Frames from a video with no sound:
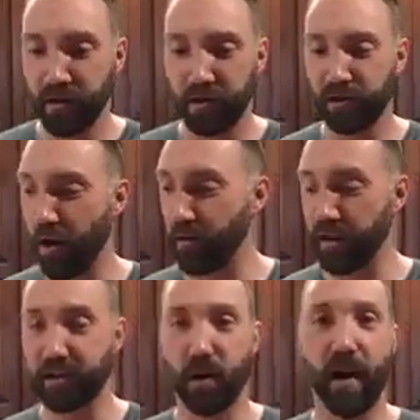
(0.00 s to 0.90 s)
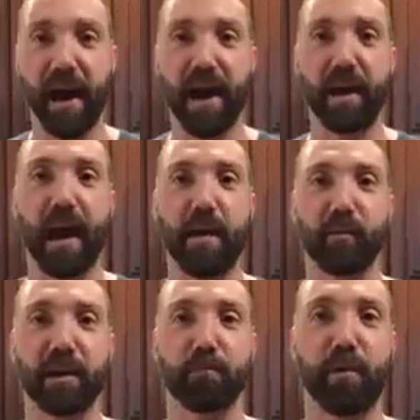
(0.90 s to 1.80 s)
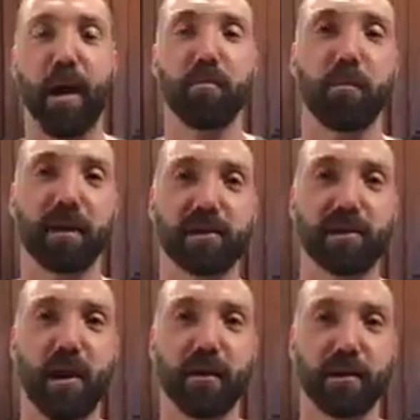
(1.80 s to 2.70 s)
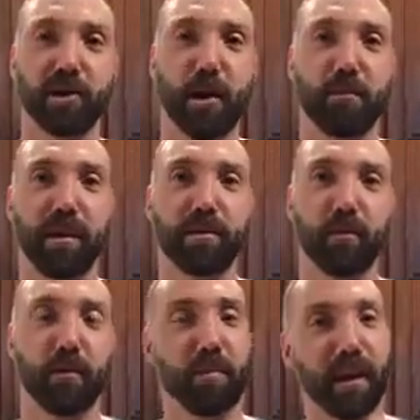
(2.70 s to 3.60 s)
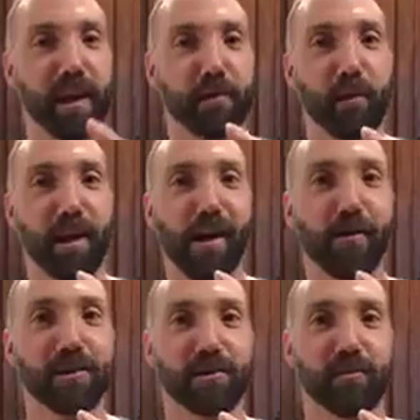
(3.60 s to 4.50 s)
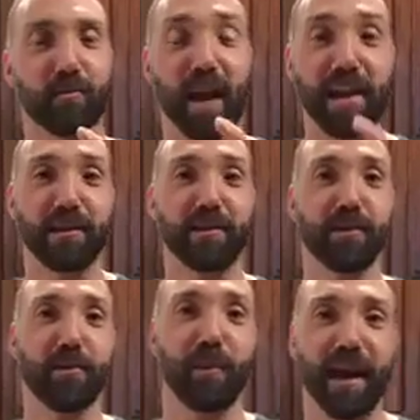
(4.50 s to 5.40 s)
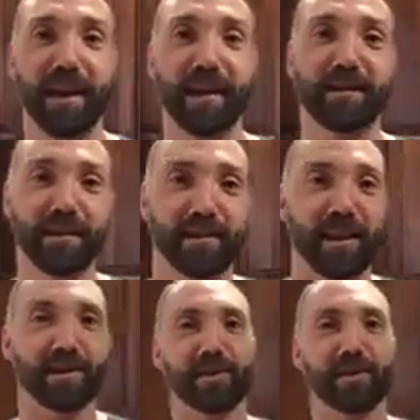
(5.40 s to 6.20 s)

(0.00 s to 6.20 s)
So let's go ahead and we can probably start and jump into it. But like what I always like to do when I get these things